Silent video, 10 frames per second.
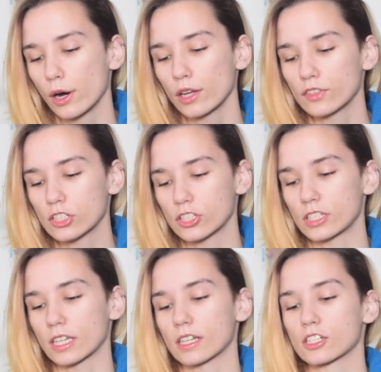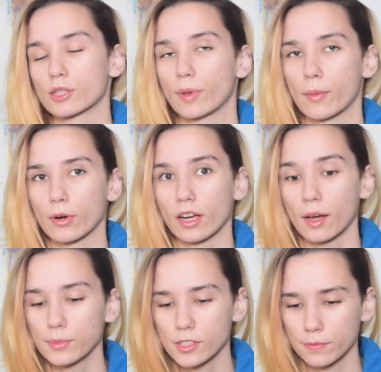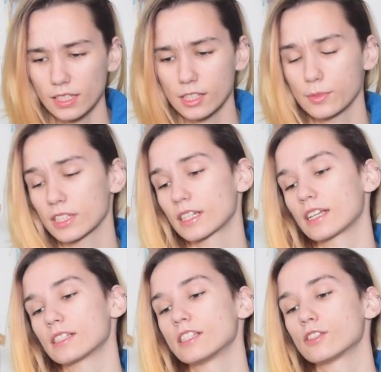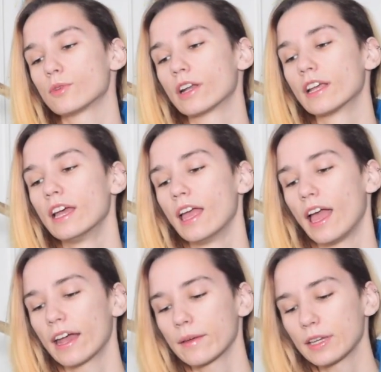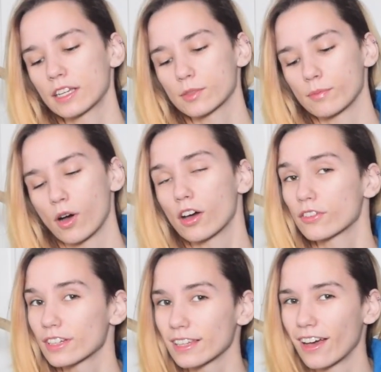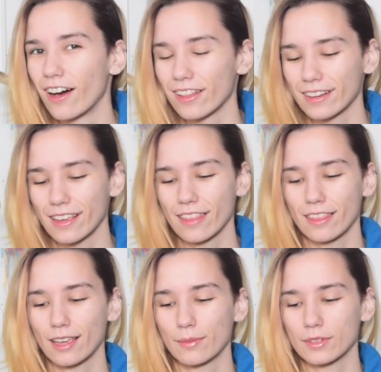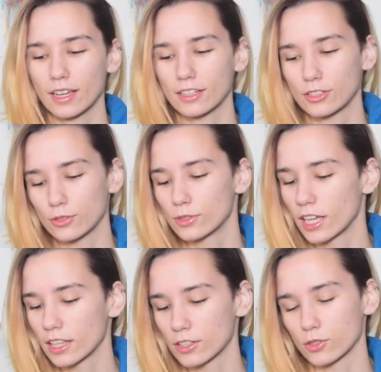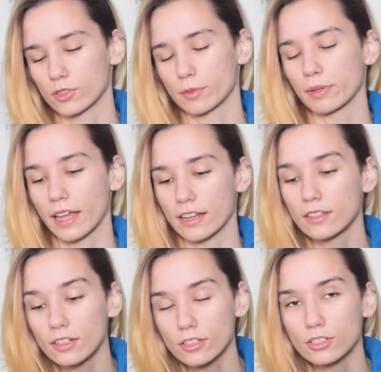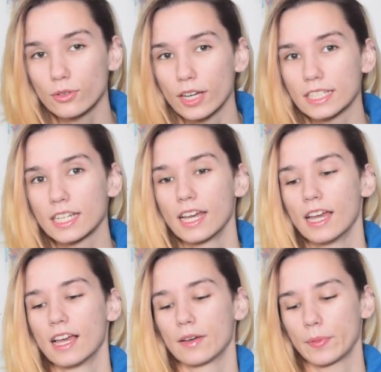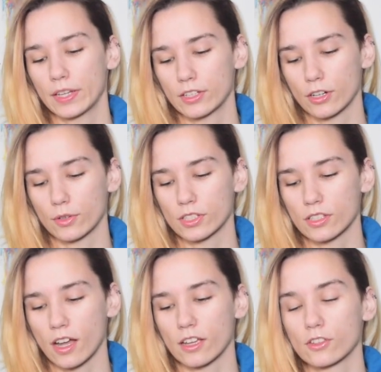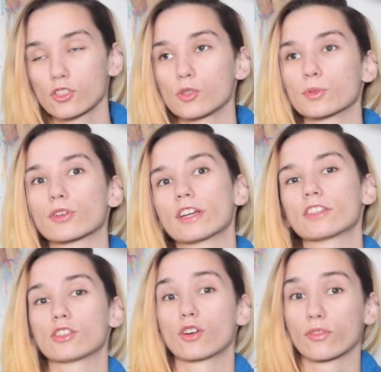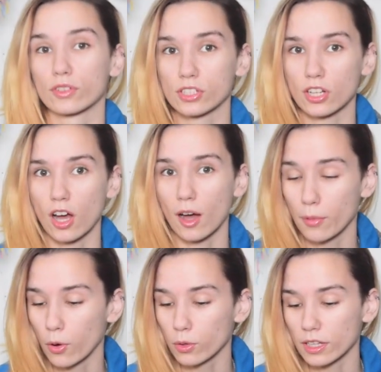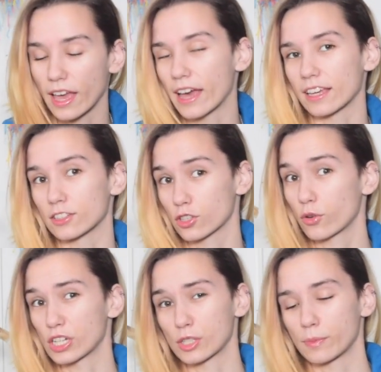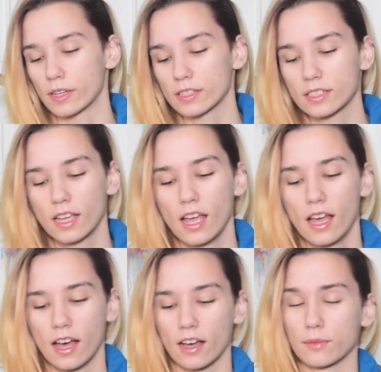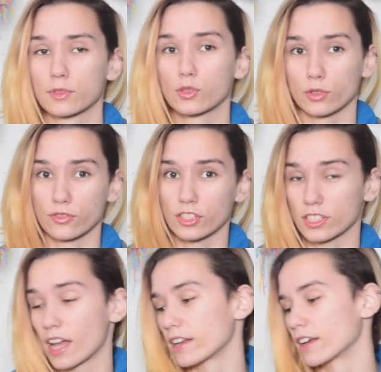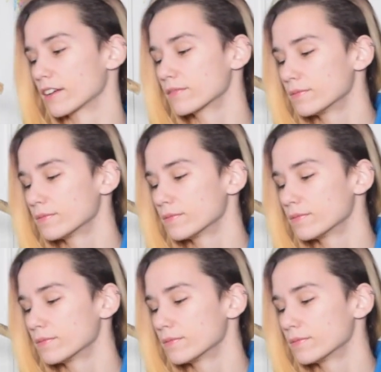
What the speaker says: or even just stick it into the paper cups. It seems like a nice easy one. And I mean, it's moderately holiday themed. I do like the sort of plaid look to it, but you know, it's not super crazy over the top, holy heck, it's Christmas sort of designing.